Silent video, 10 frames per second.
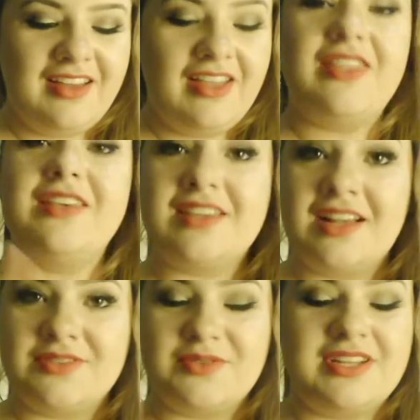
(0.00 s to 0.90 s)
this sounds
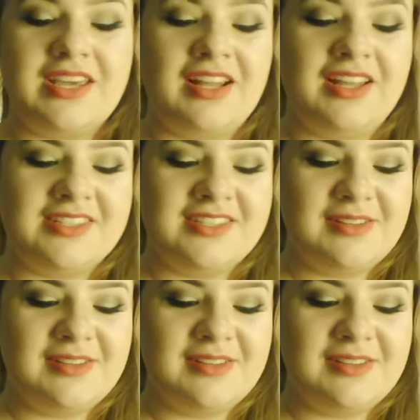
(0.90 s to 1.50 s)
ridiculous,